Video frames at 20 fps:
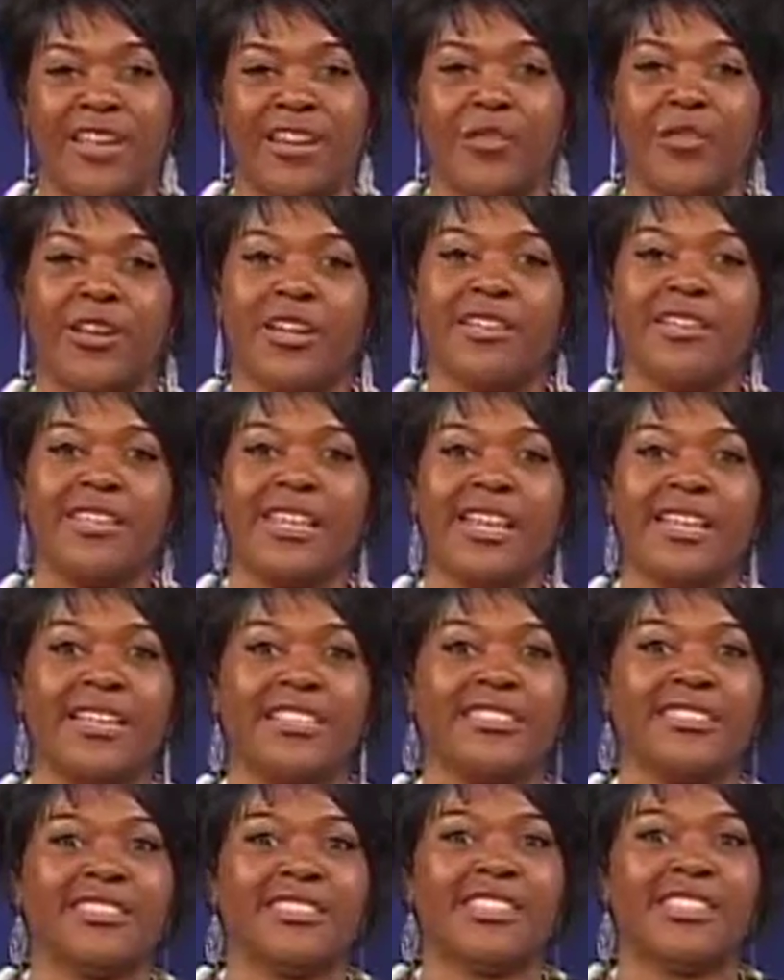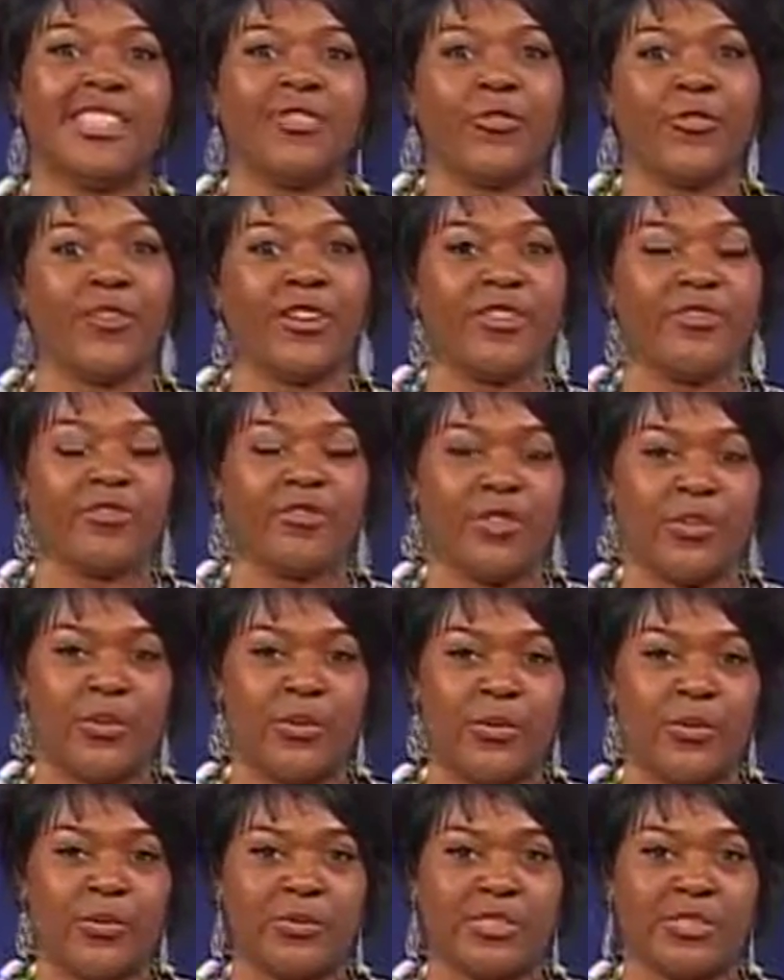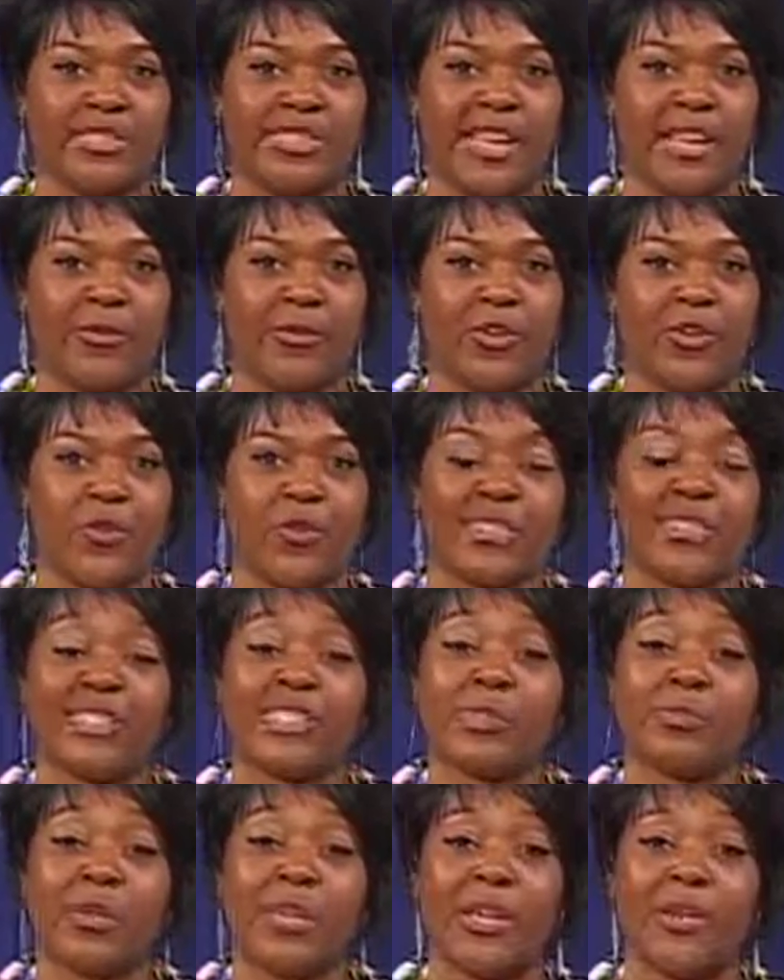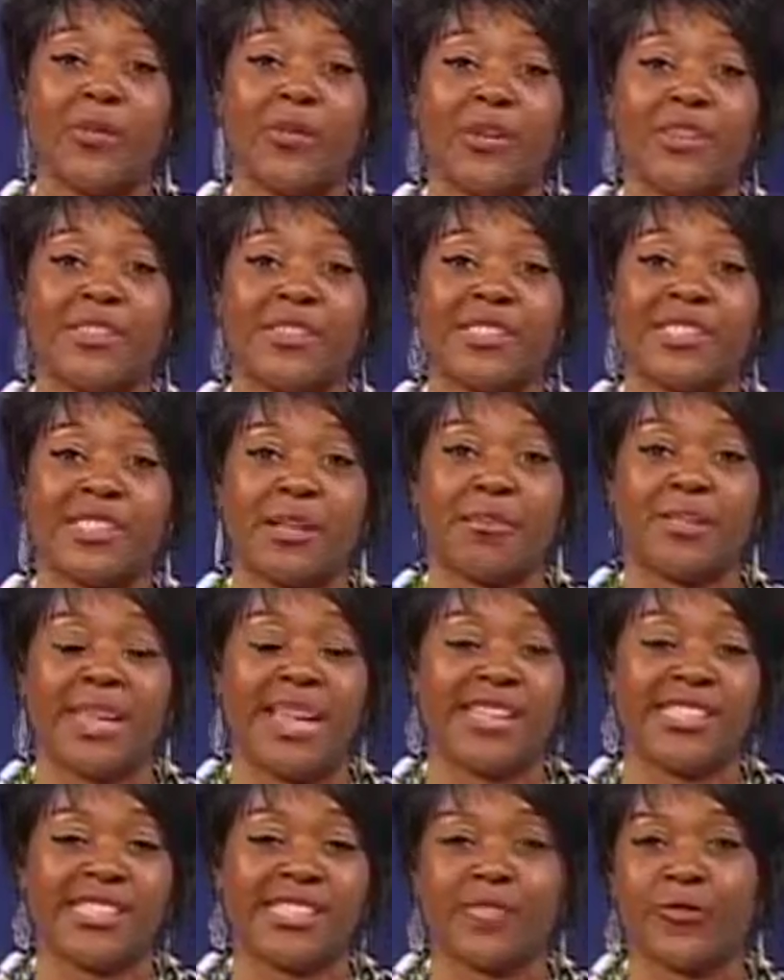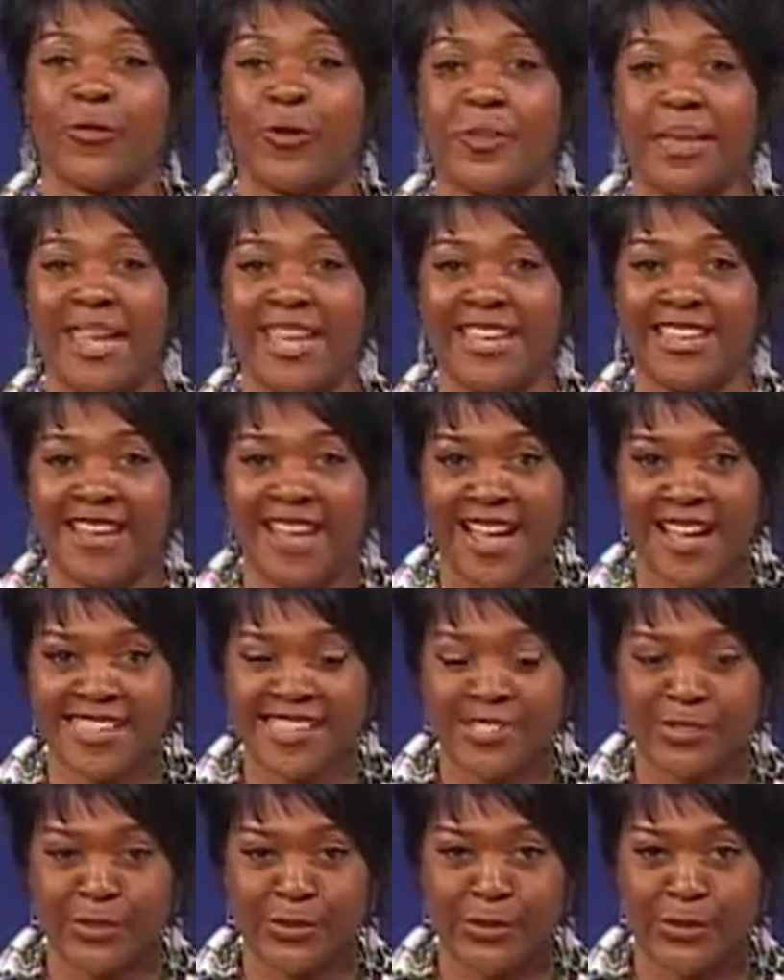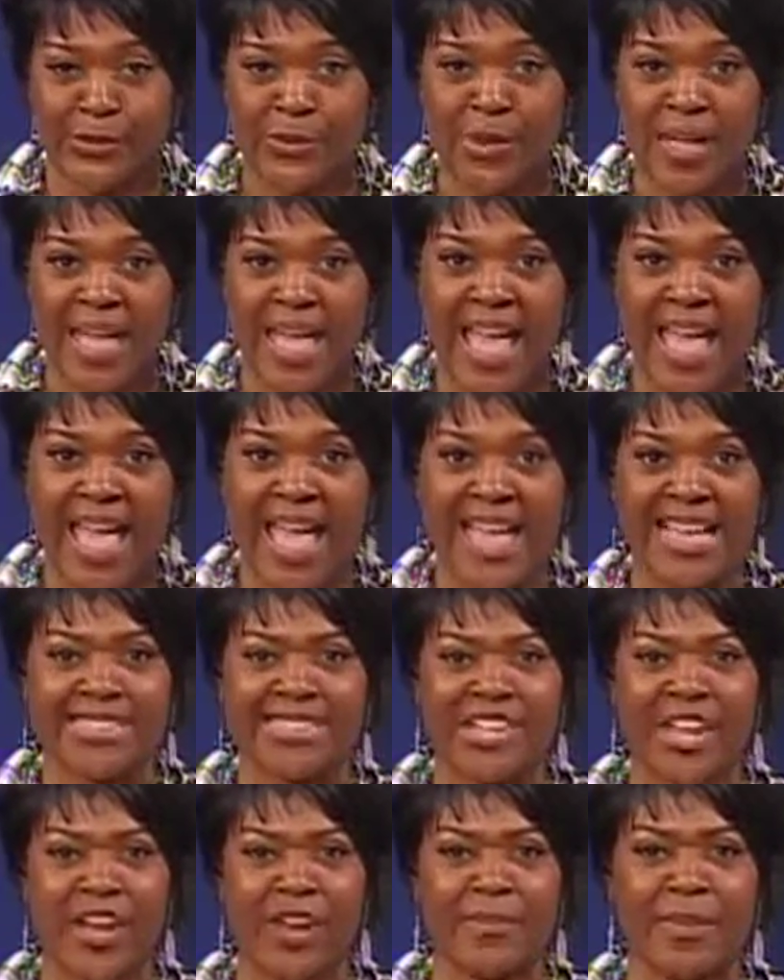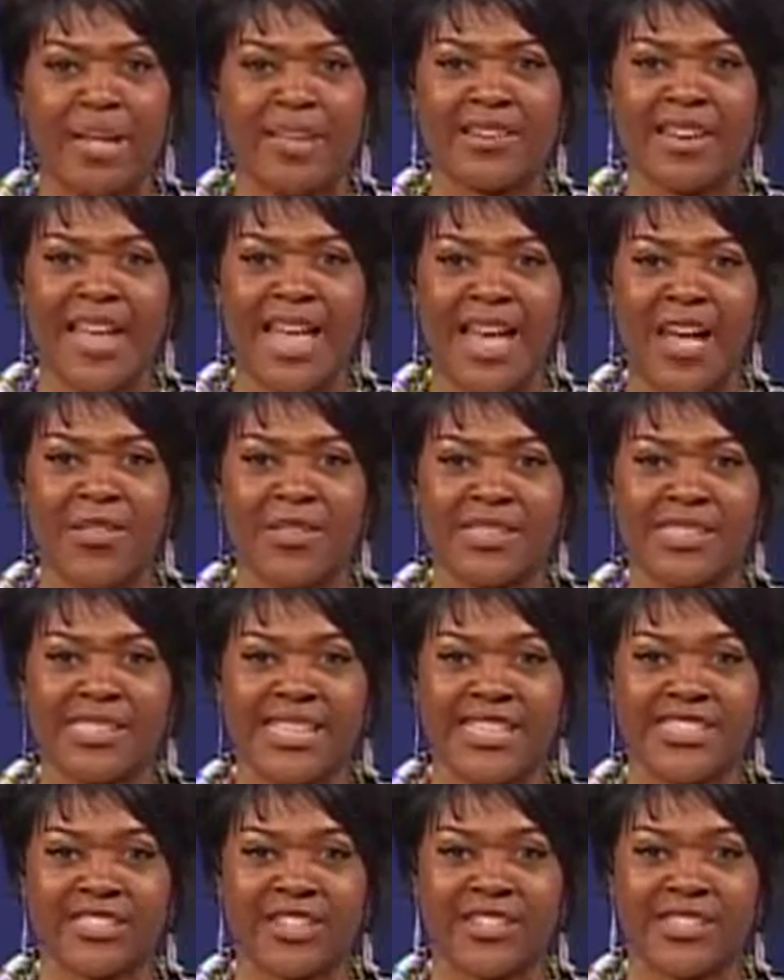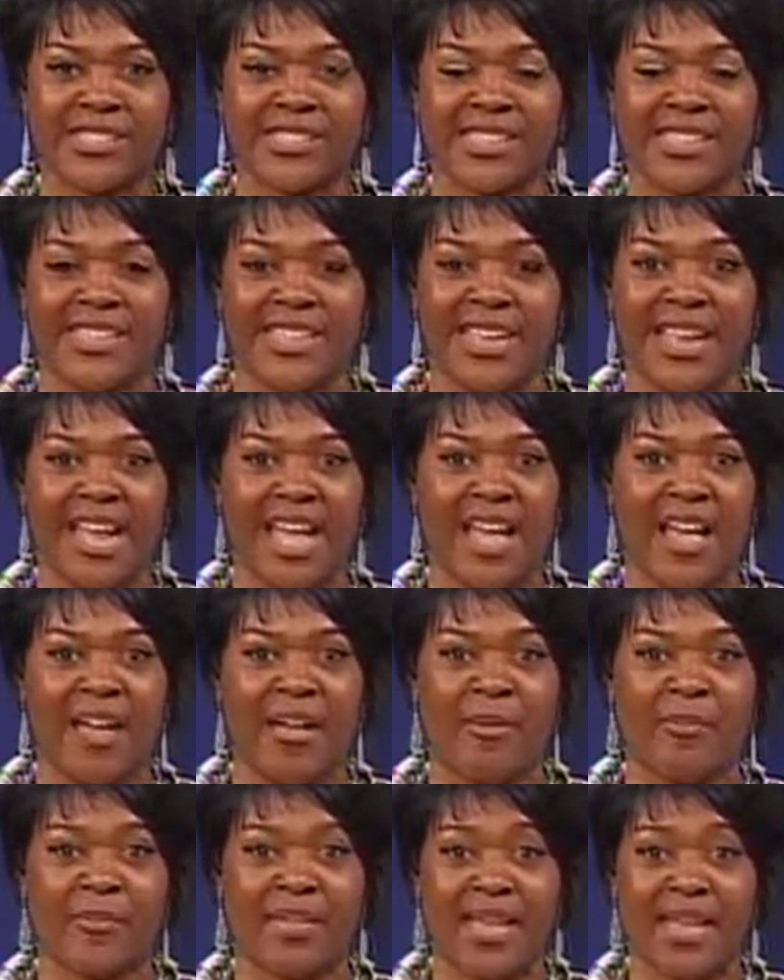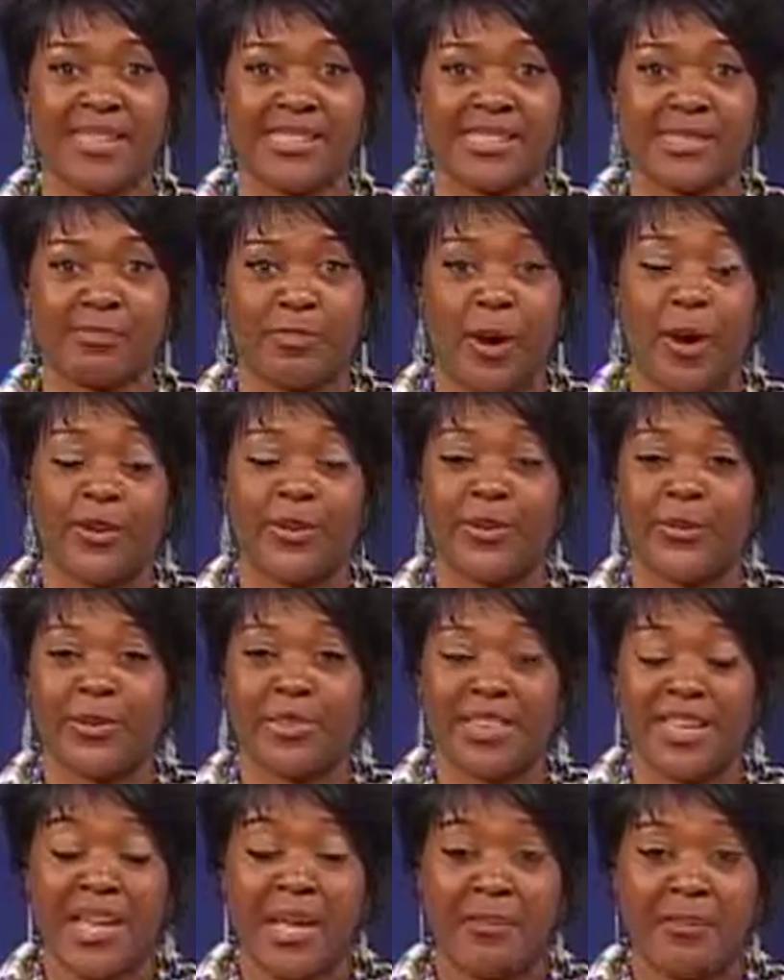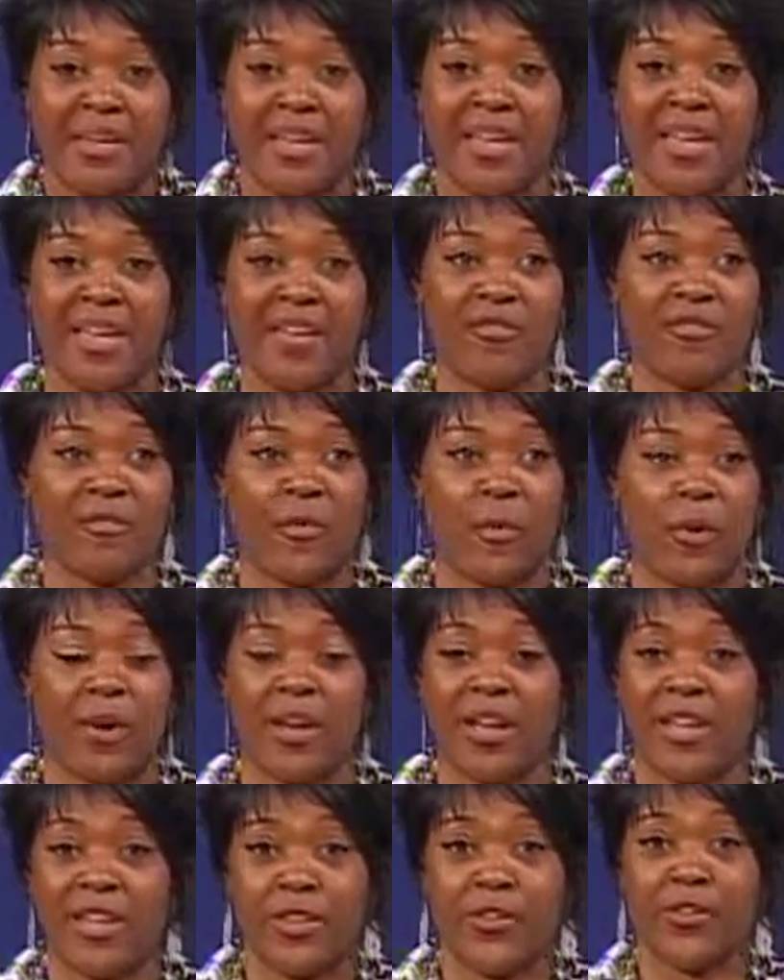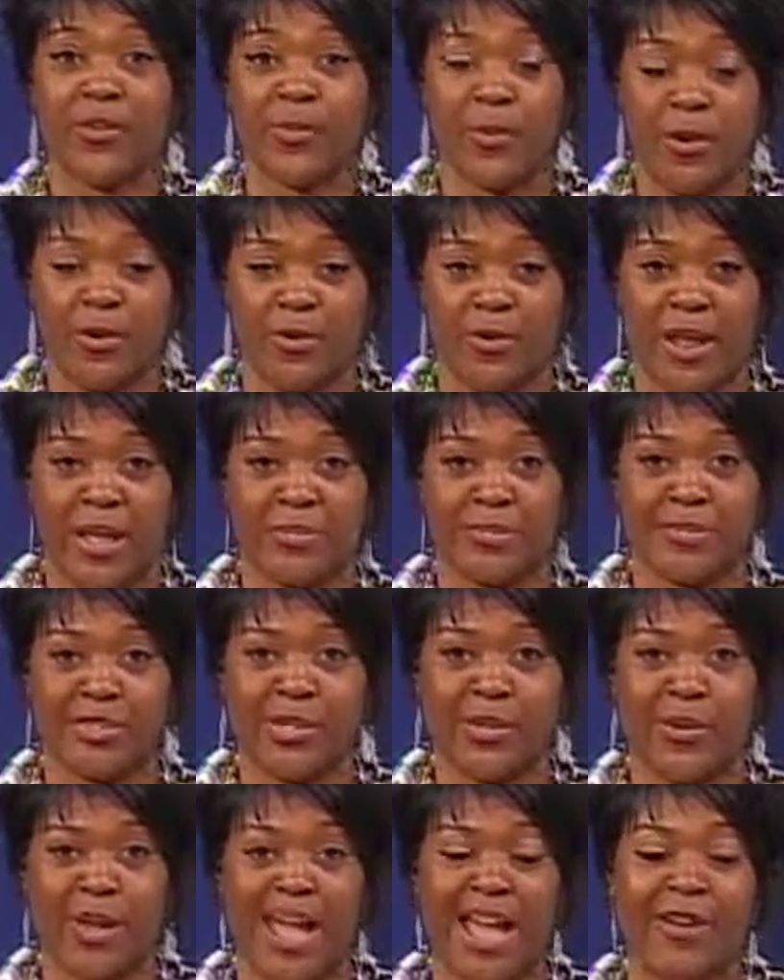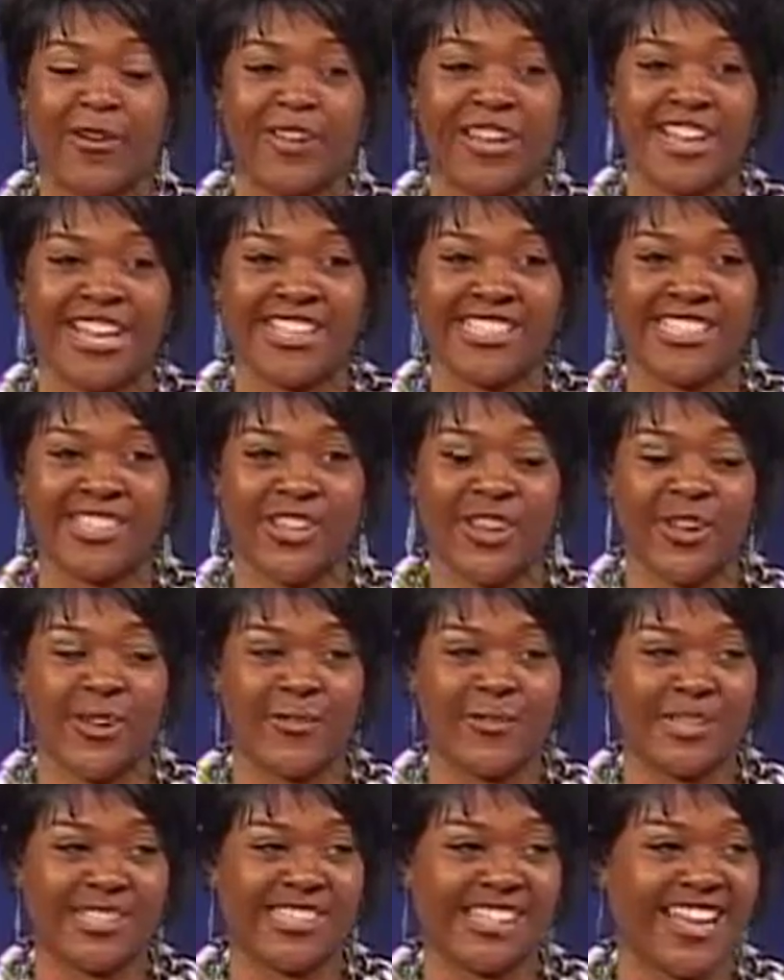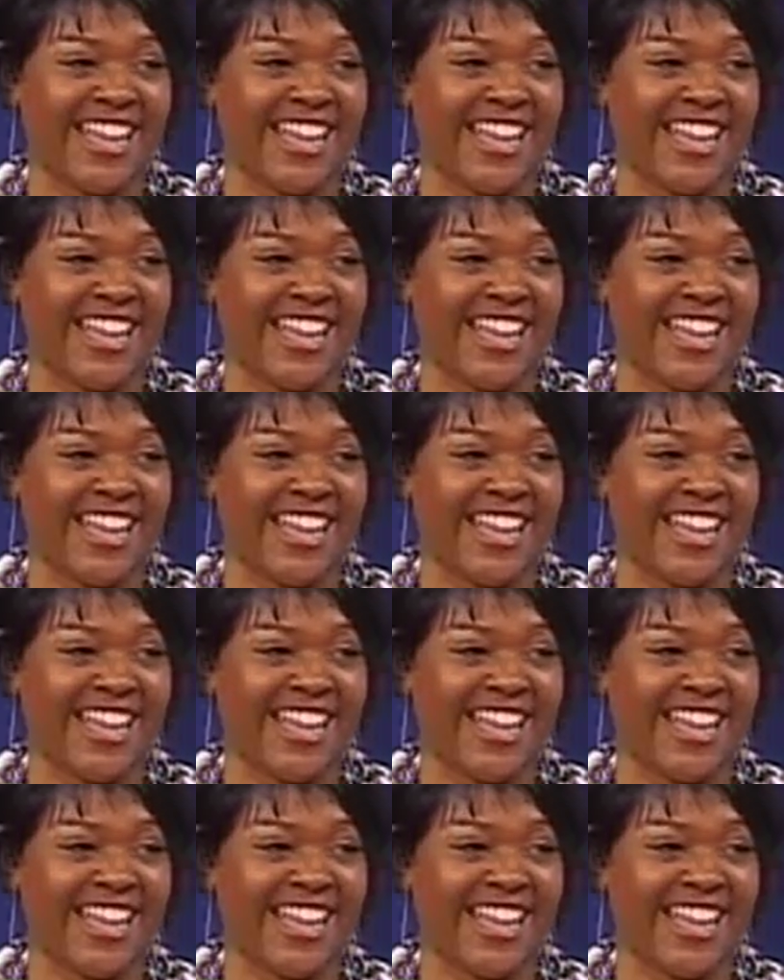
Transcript: Now we're going to take a different view. Today we're going to speak with some guests from Aiken High School and talk about how the CHRC has partnered with them for a youth program. So our guests are Miss